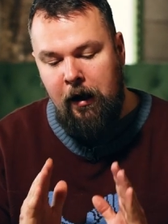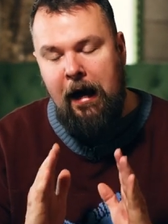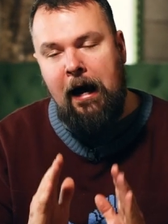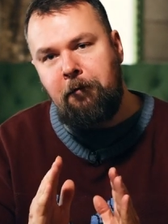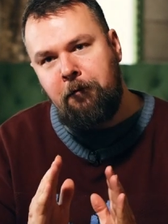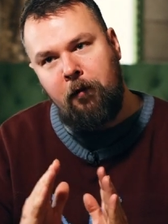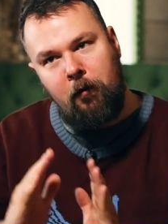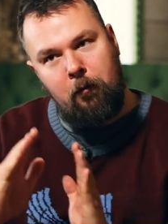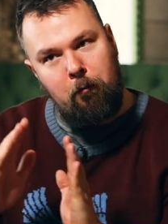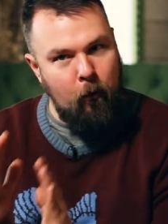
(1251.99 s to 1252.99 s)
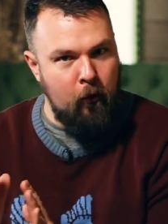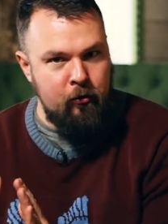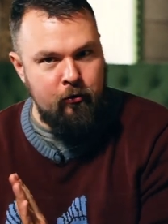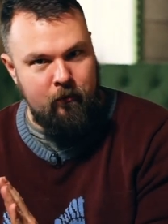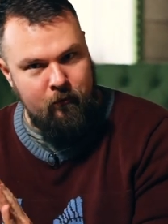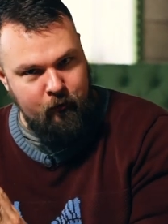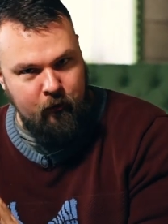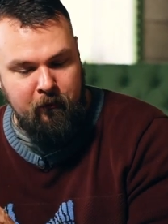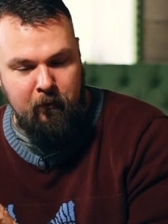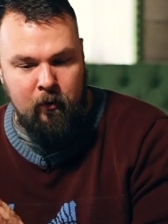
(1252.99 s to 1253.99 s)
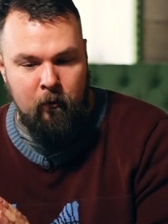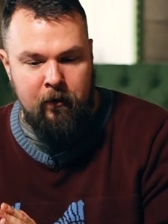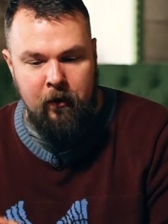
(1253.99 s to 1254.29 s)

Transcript: half borscht, which you're familiar